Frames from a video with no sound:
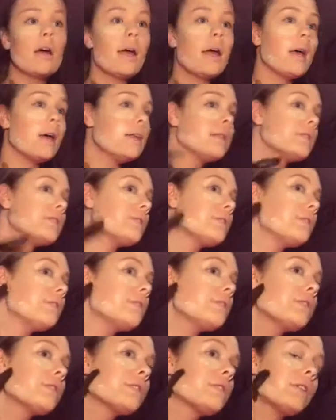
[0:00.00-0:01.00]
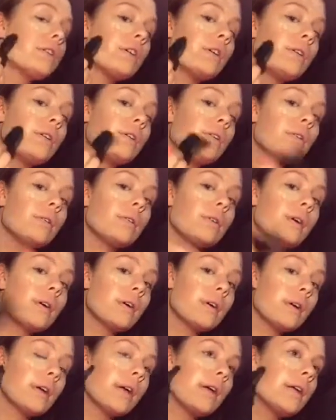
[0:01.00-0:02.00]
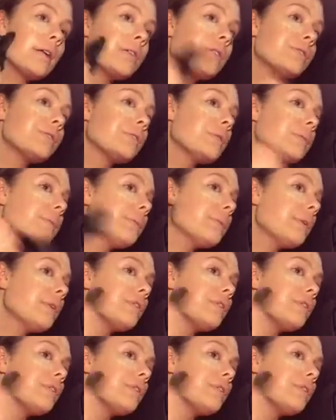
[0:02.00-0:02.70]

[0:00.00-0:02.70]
And so you're just going to go in a sweeping